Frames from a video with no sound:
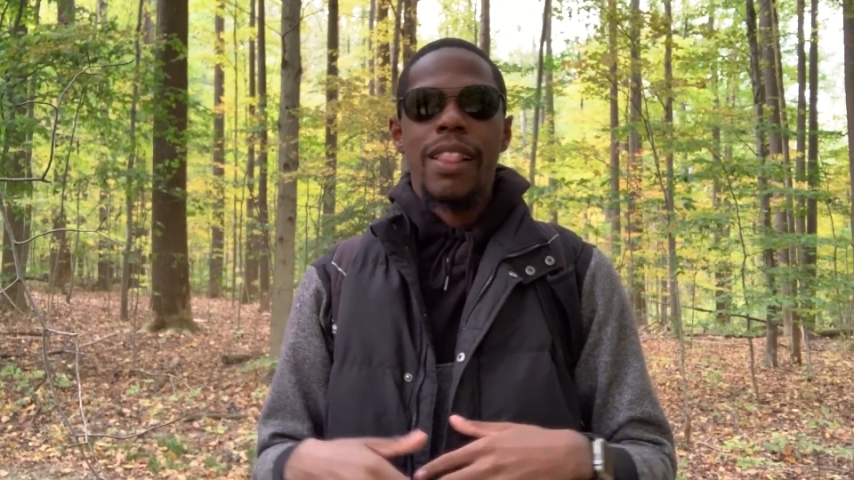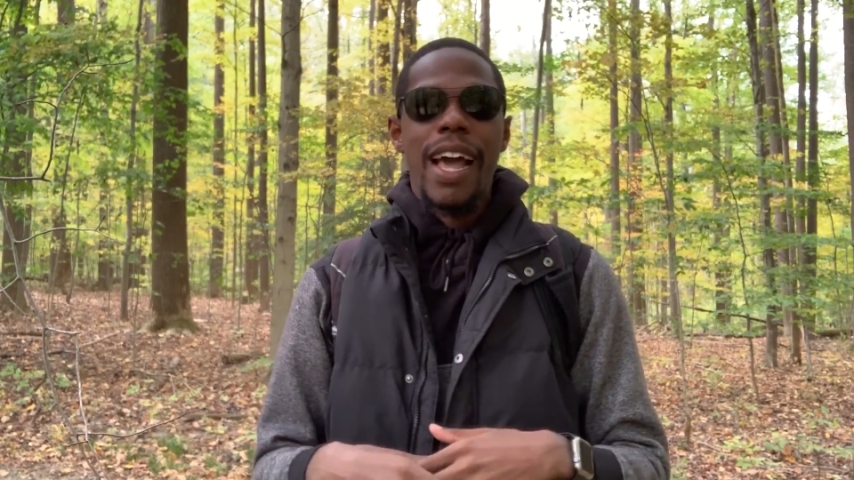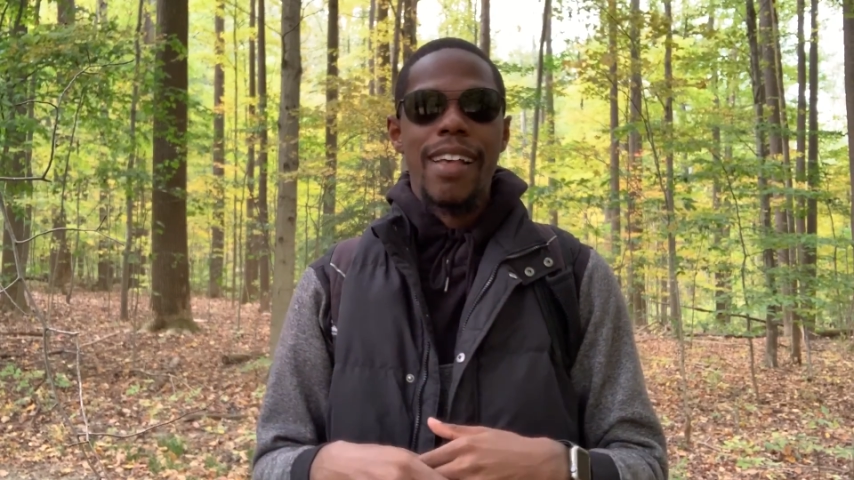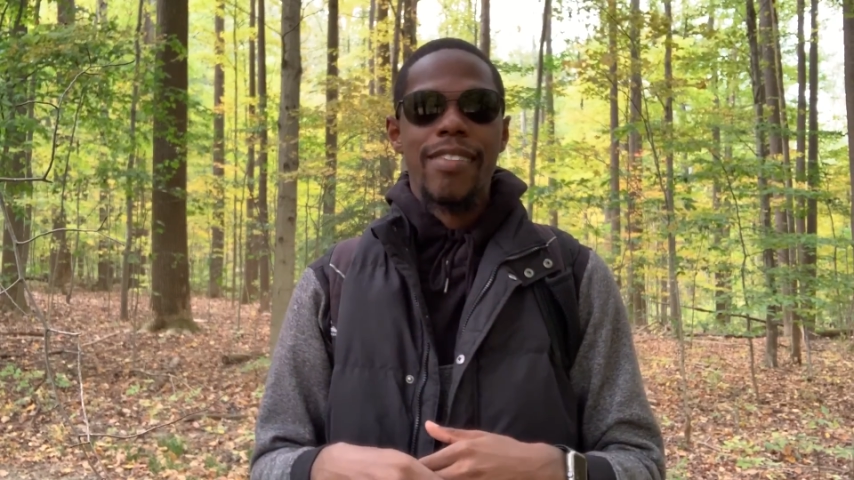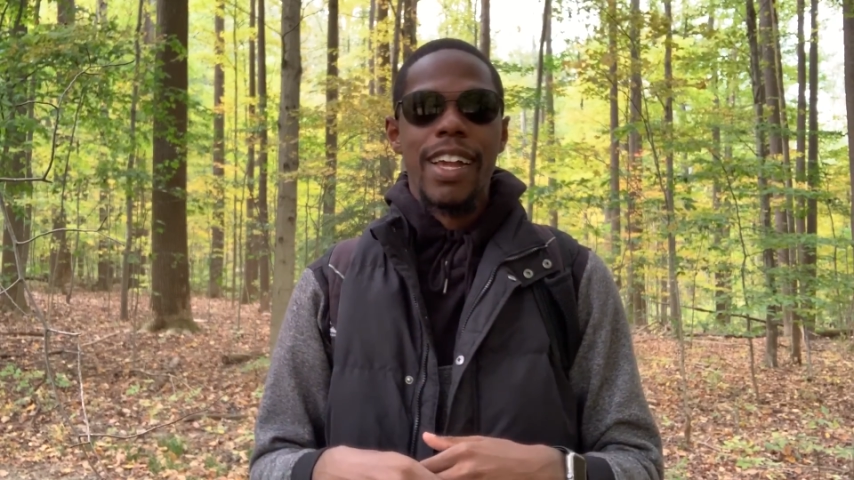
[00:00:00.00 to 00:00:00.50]

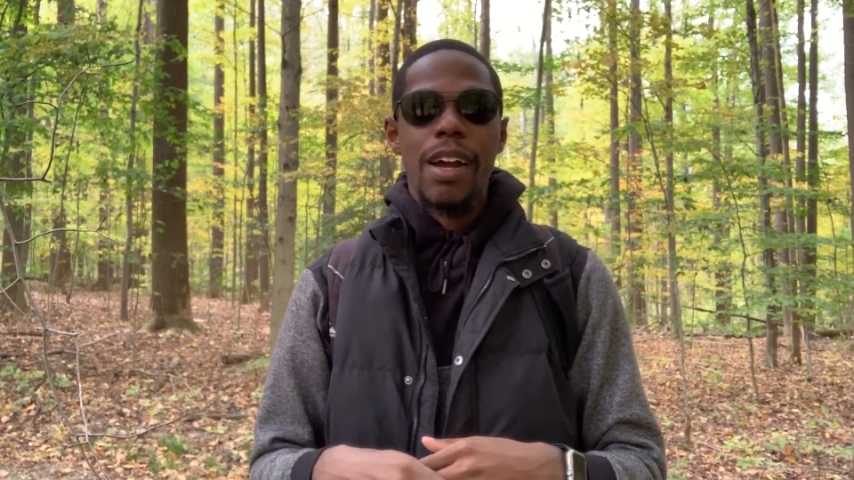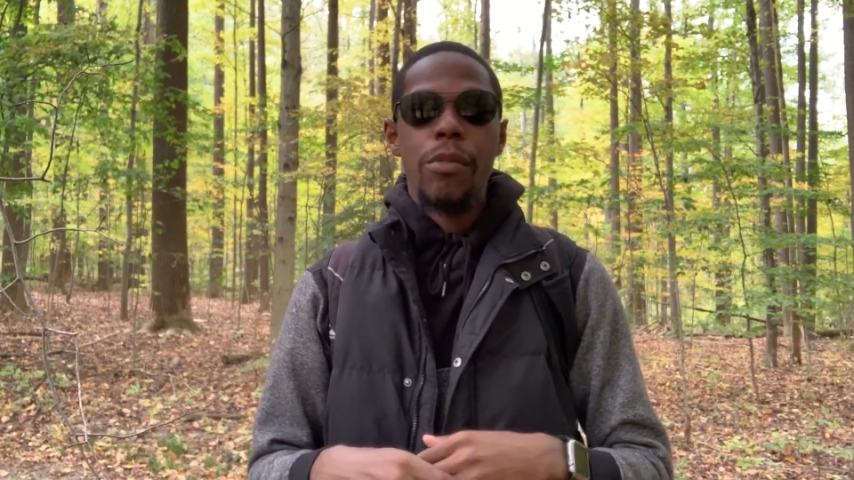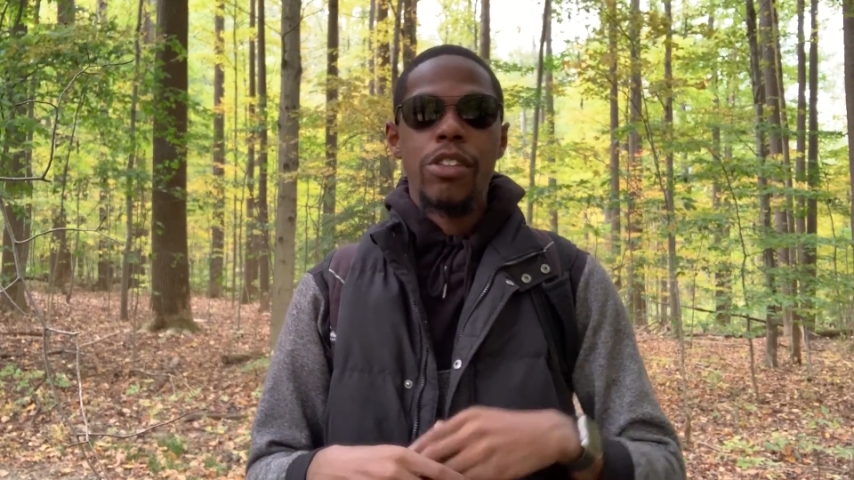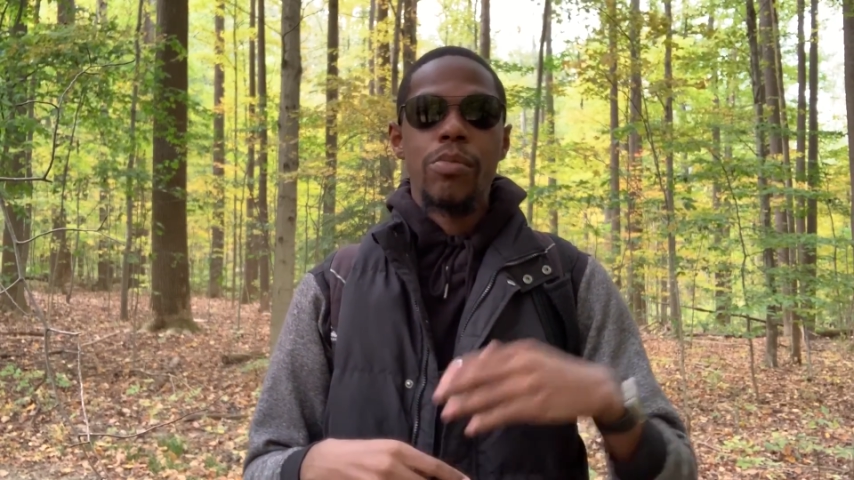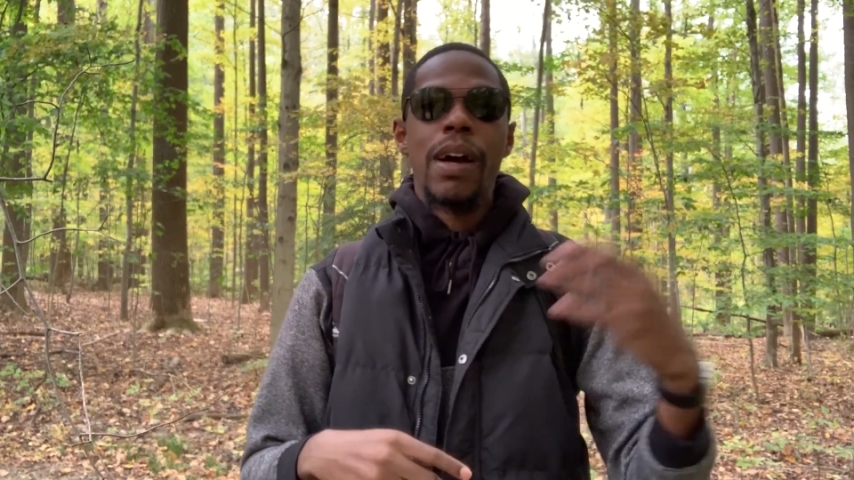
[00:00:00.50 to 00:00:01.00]
Last night I
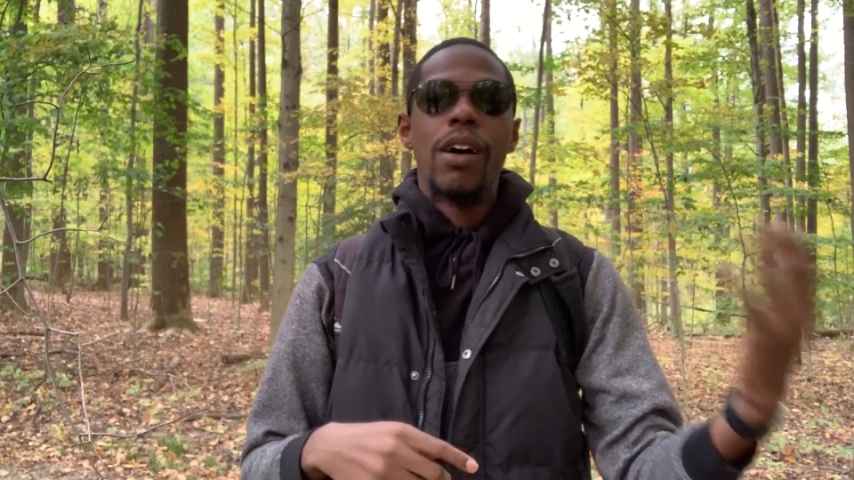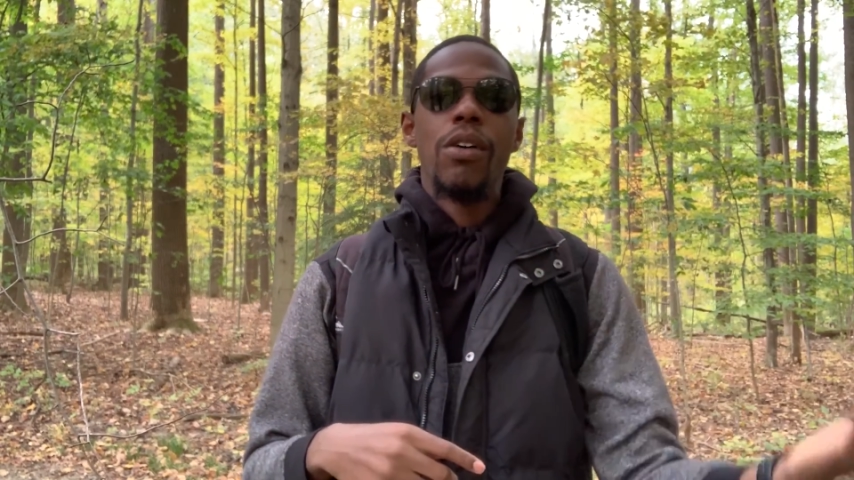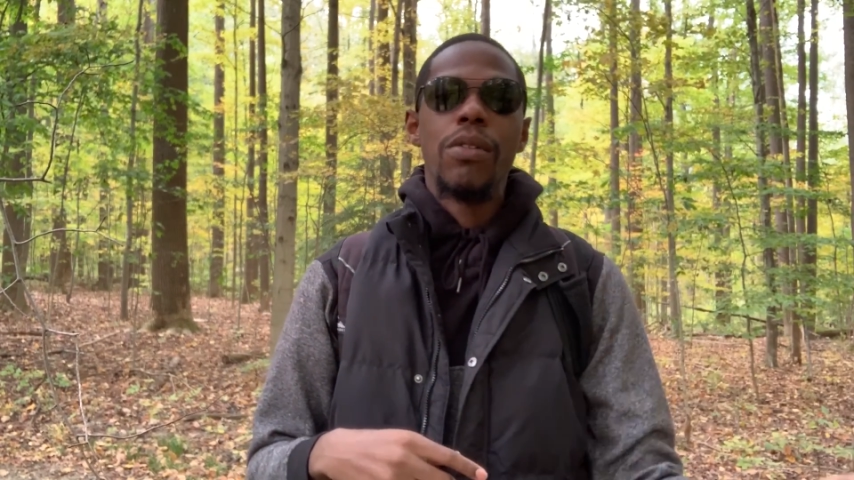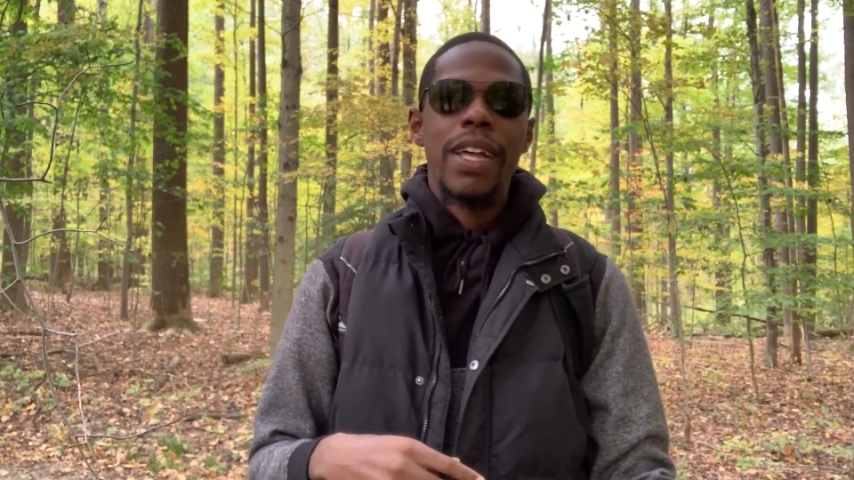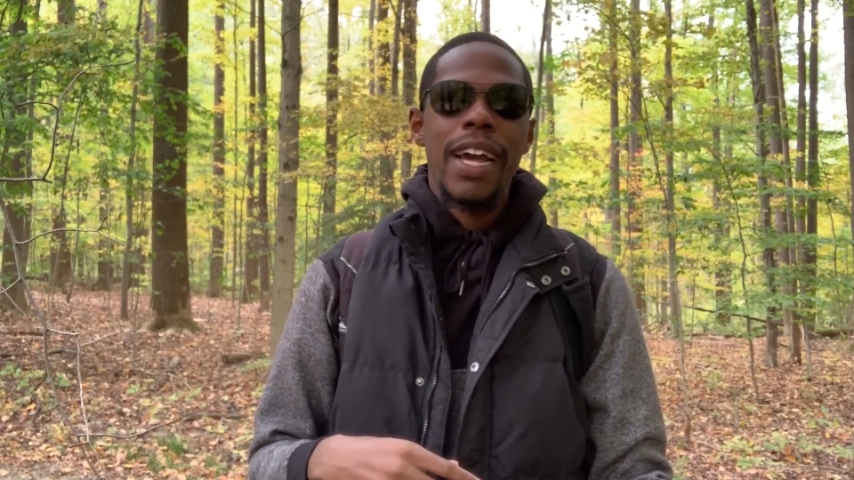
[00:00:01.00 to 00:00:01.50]
went through my
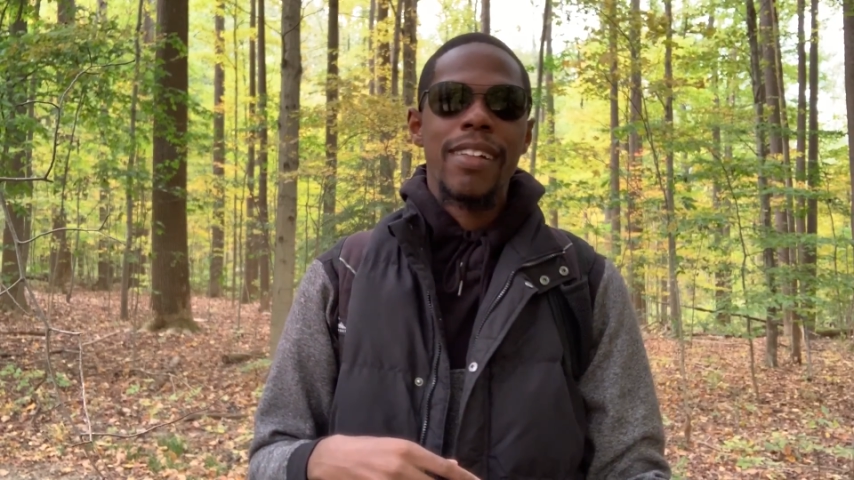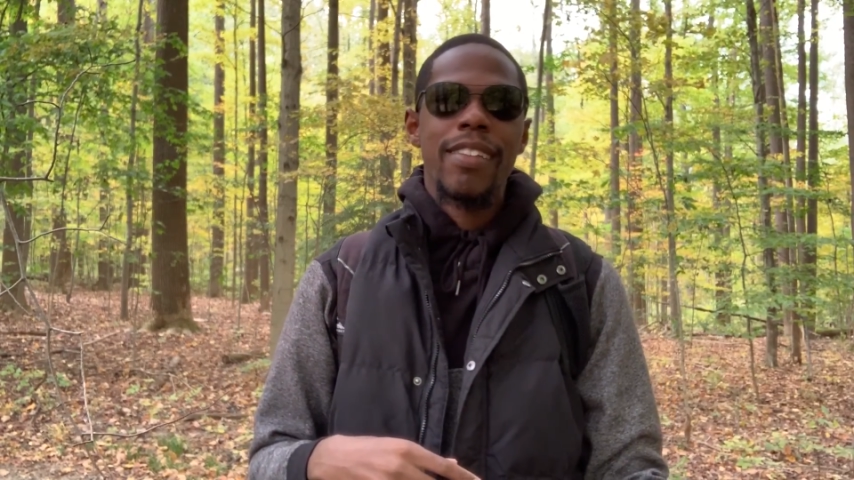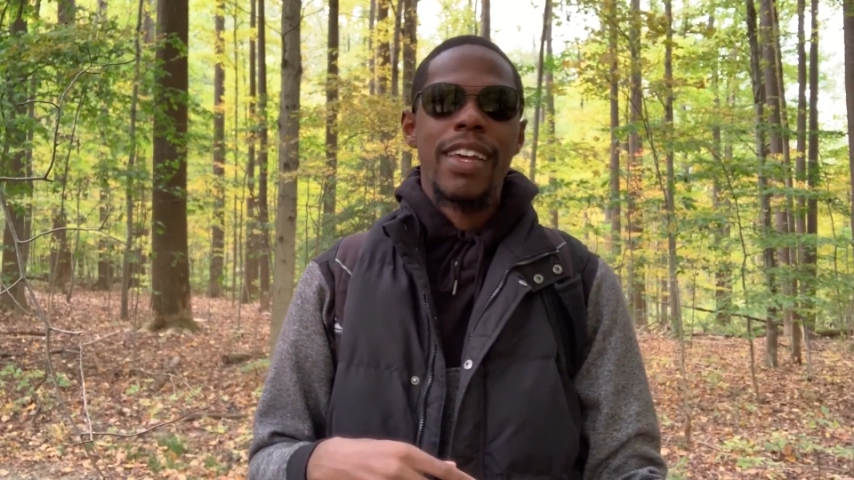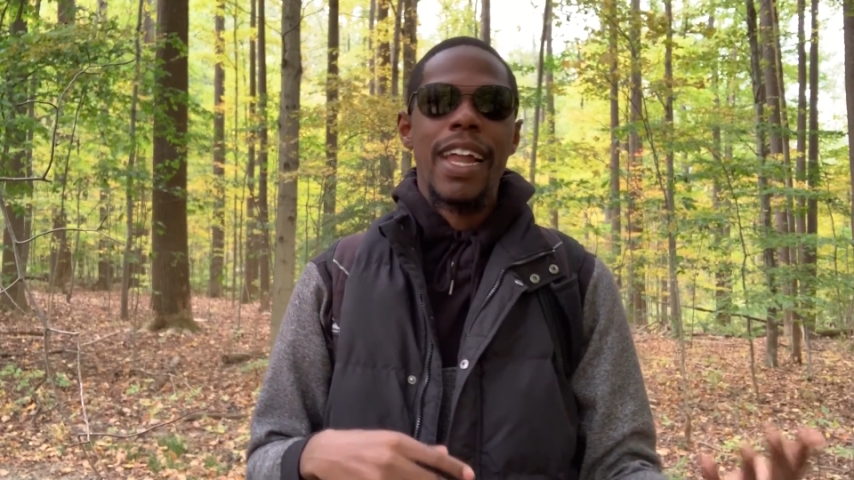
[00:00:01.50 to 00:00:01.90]
old content